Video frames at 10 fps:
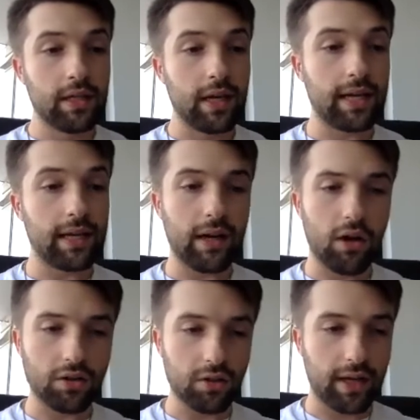And that
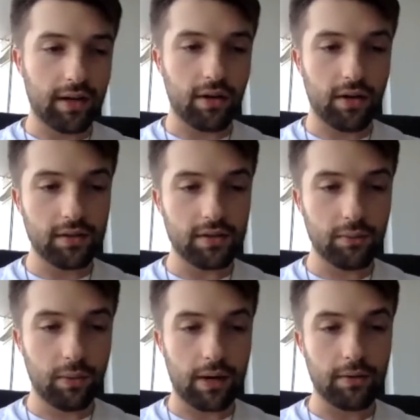also kind of hurts
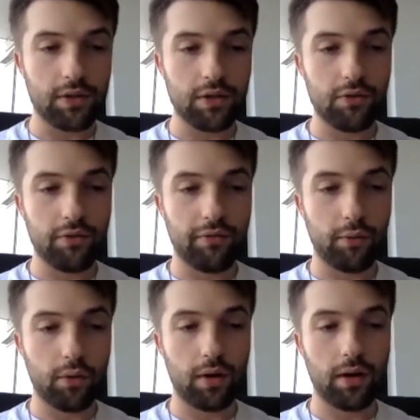what I would do
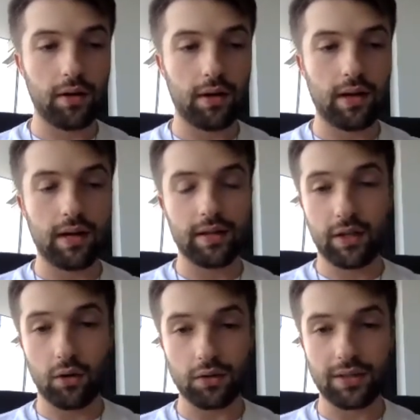for the
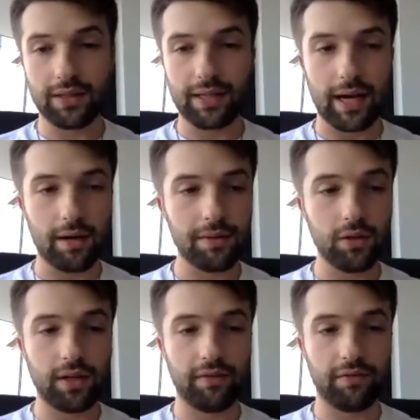Colts because I'd be
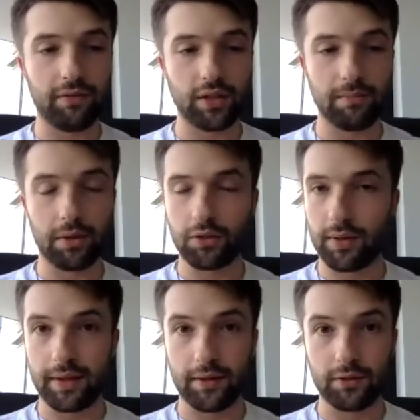looking for Treylon Burks
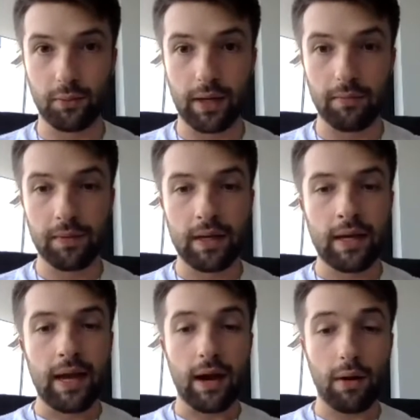right there as well.
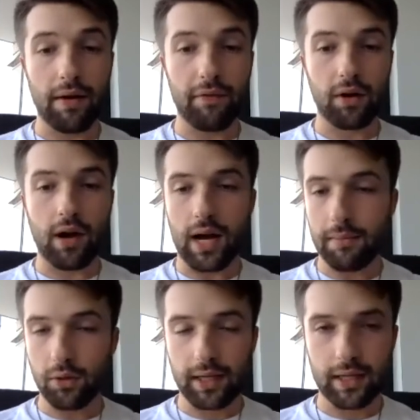However,
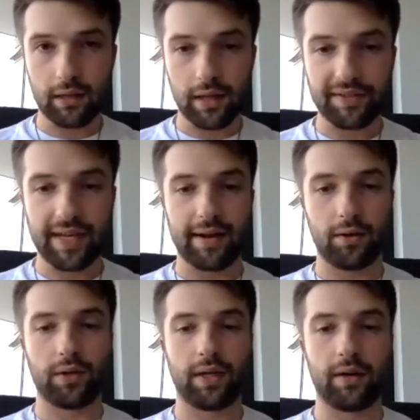I'm looking at a left
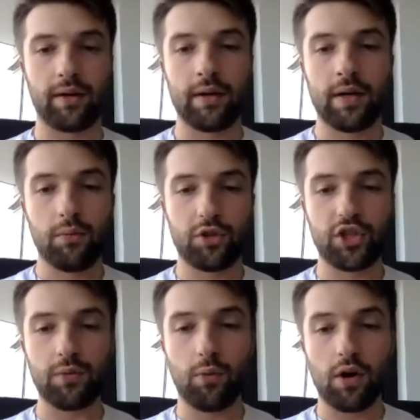tackle here.
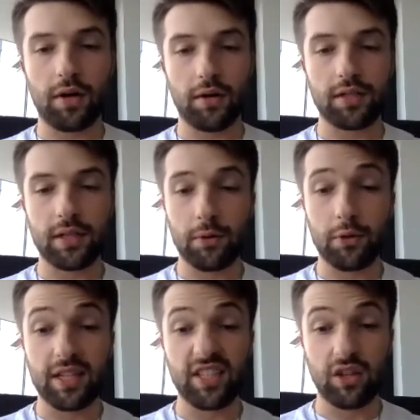Rashid Walker is someone
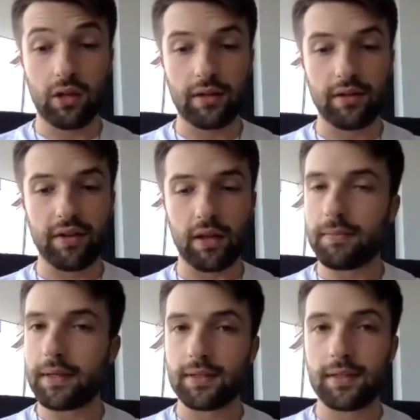who needs a lot of
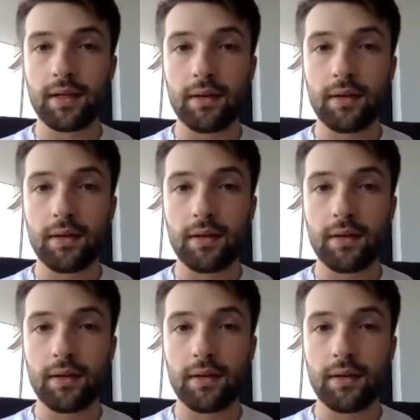development.